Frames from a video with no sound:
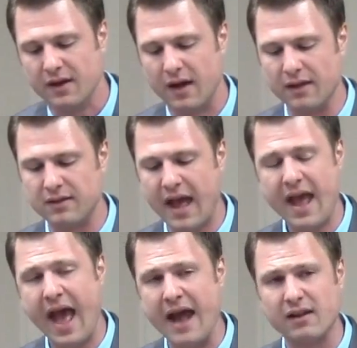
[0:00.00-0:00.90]
Uh,
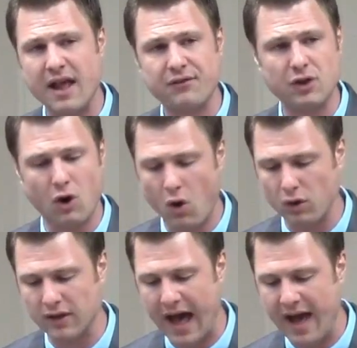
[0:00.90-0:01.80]
they had left their
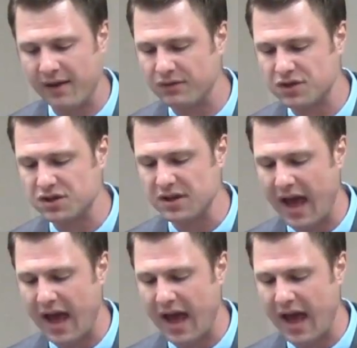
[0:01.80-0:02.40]
whole lives,